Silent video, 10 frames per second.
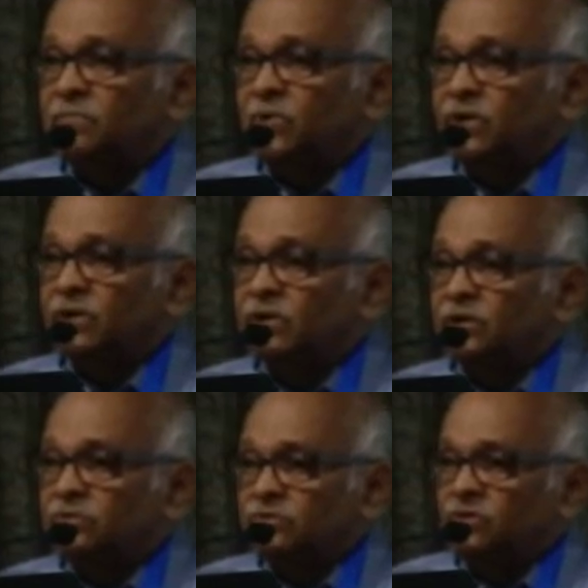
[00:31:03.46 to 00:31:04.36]
in the morning
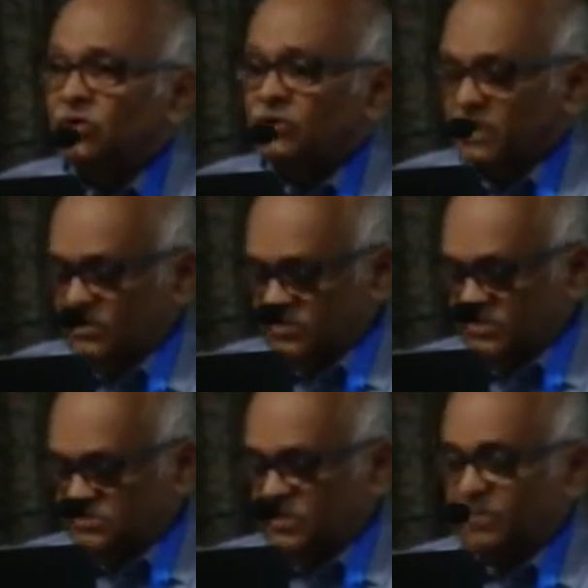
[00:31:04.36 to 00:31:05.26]
to knock down
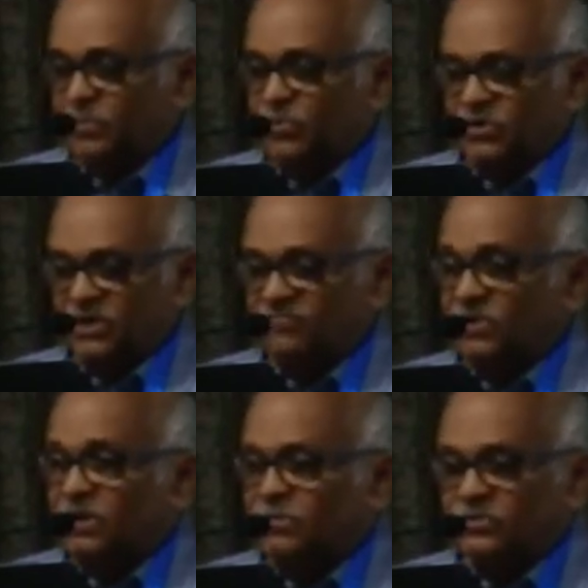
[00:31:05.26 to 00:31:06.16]
this protein.
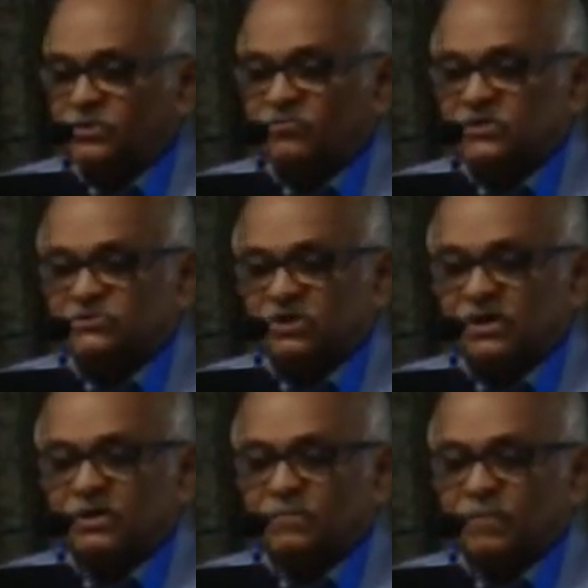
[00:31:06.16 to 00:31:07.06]
We'll come to it very
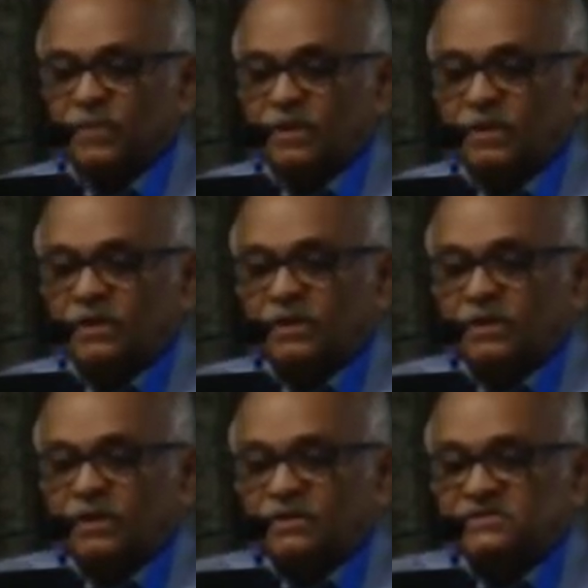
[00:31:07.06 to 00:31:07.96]
shortly.
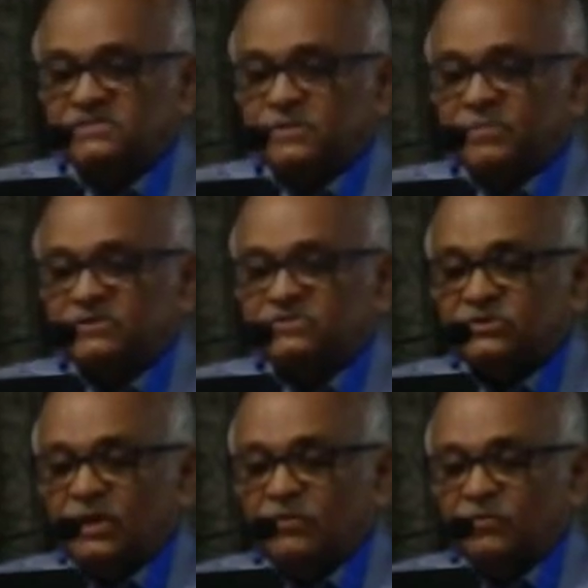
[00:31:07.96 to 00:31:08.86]
And this is the
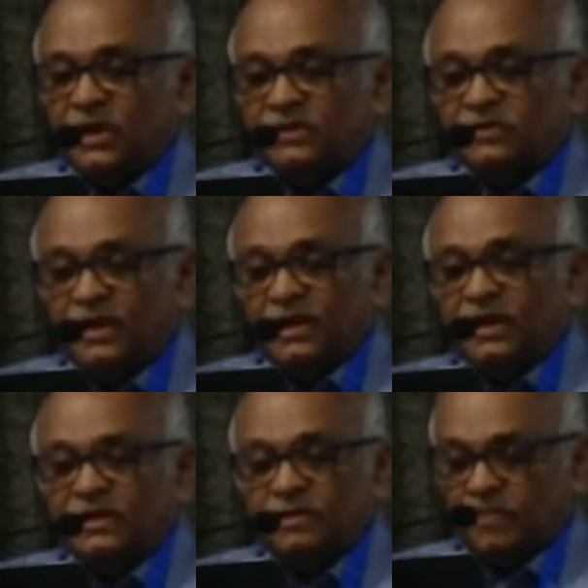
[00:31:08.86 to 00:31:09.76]
picture I would like to
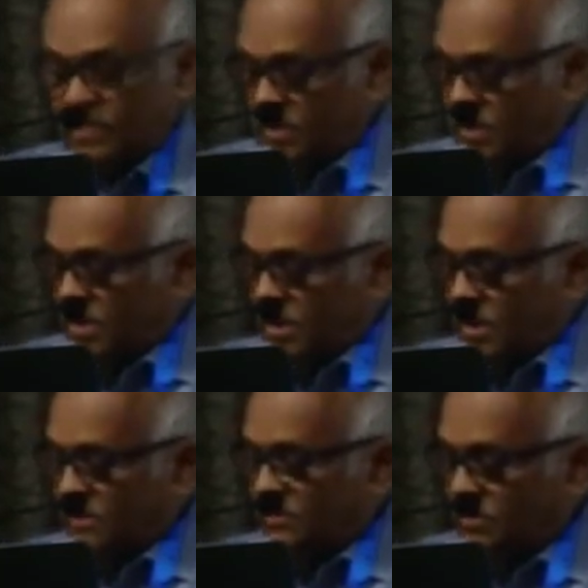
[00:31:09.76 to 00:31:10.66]
highlight.
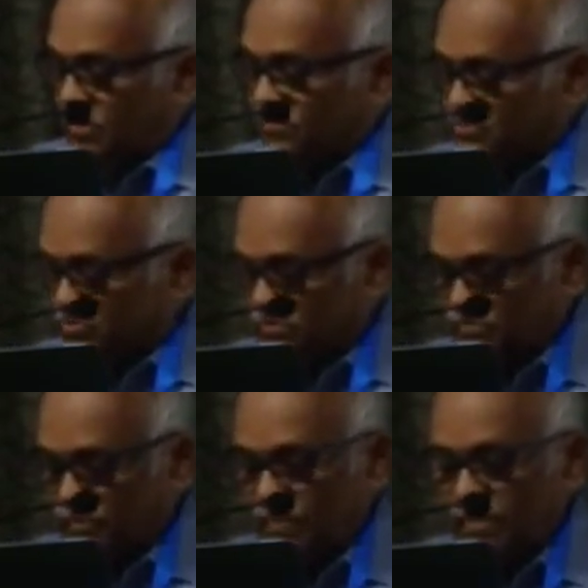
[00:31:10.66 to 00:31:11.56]
The
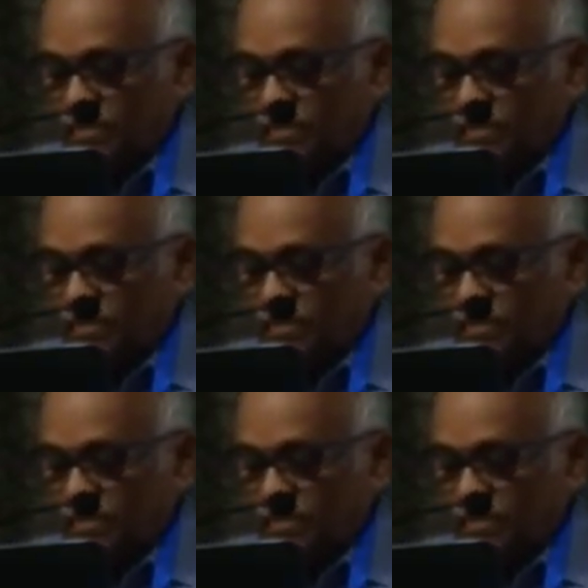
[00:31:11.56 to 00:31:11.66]
chromosome